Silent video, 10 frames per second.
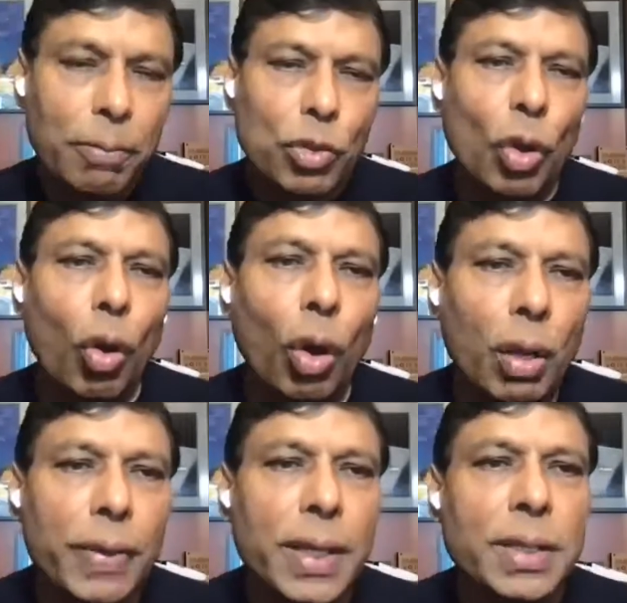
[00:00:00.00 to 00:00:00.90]
So
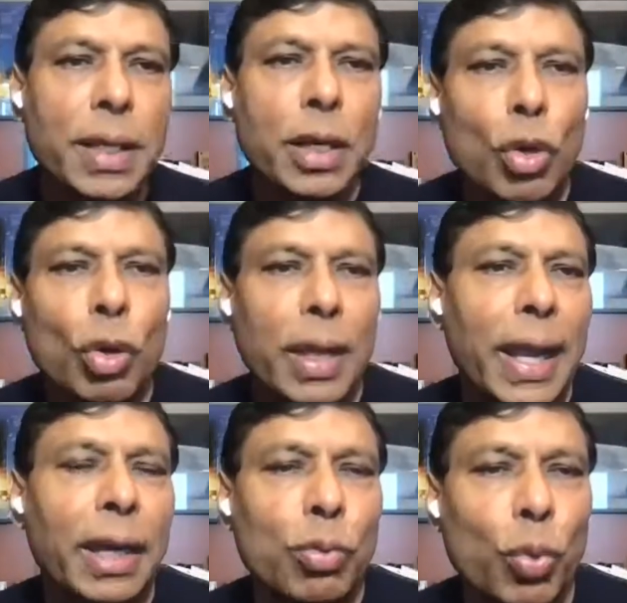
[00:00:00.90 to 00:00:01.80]
always look
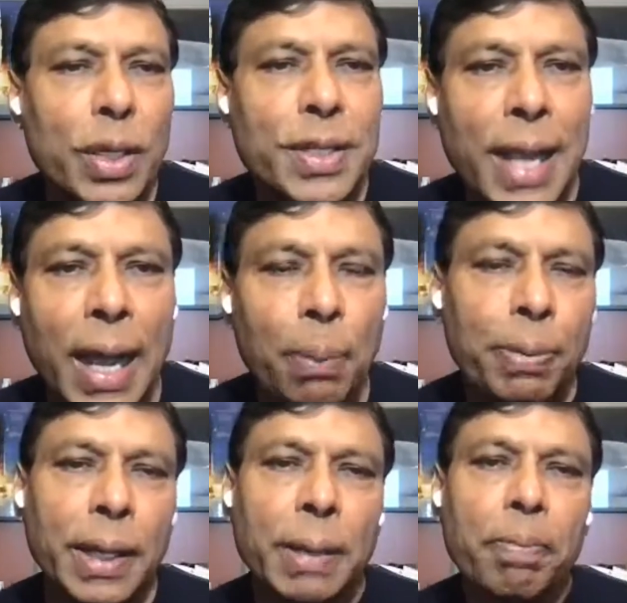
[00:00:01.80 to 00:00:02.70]
at what is
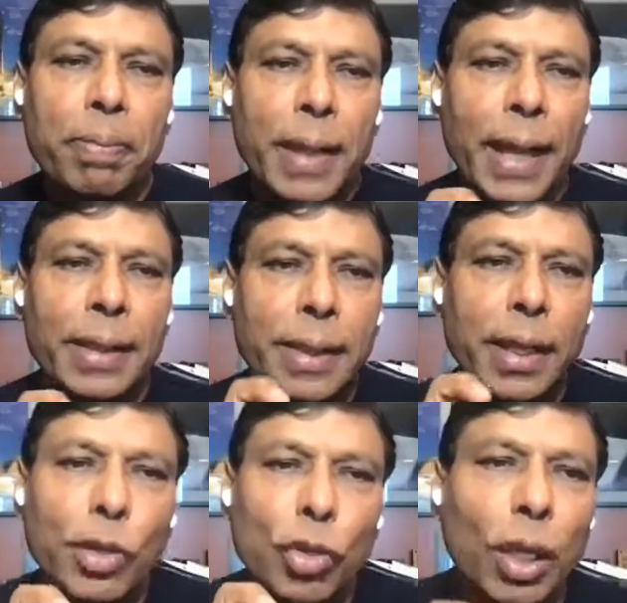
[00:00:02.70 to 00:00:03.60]
happening. And
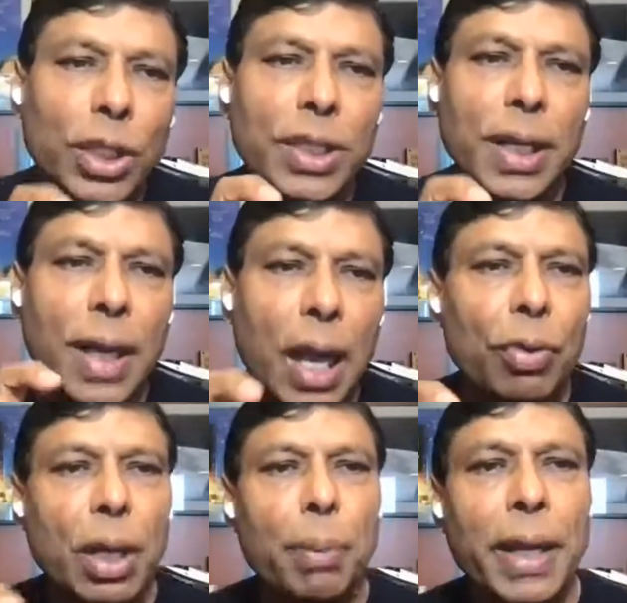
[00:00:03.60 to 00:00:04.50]
technologies are
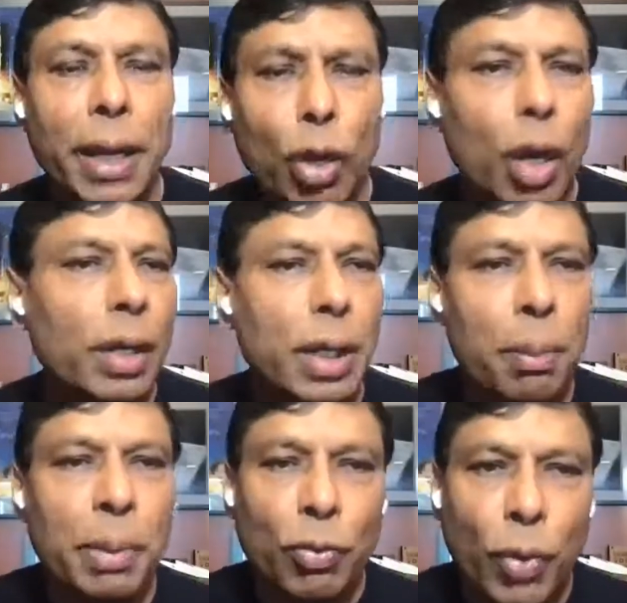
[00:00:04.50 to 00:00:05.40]
now coming along. I
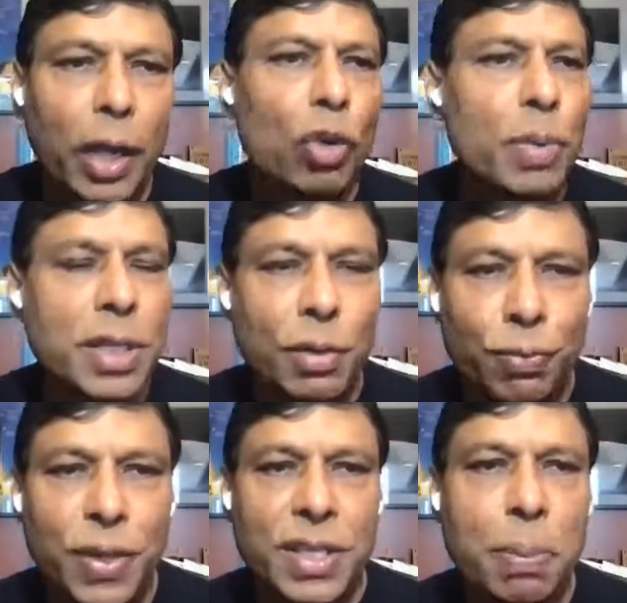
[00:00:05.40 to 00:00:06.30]
mean, Viome is the
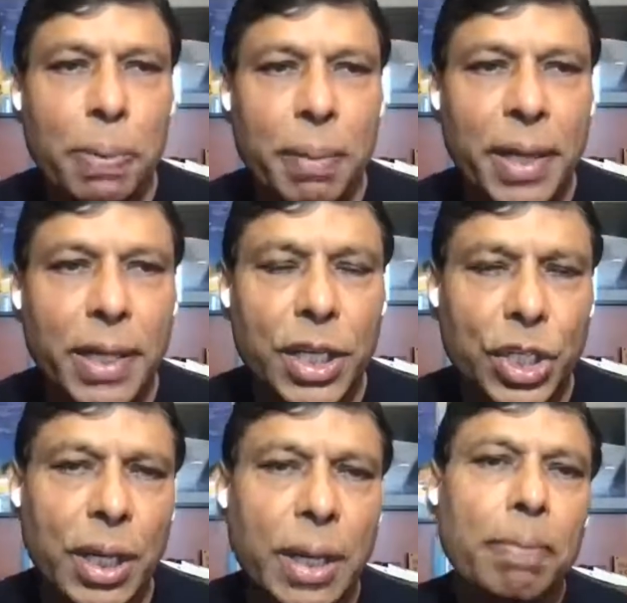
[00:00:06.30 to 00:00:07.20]
first
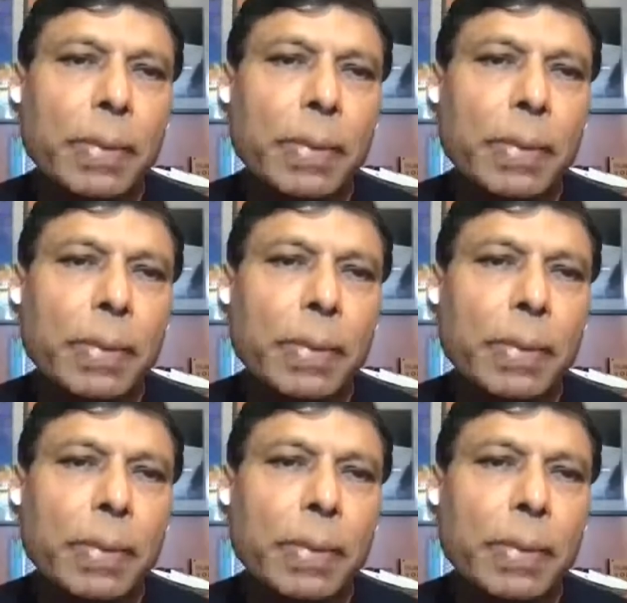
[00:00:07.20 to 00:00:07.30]
implementation.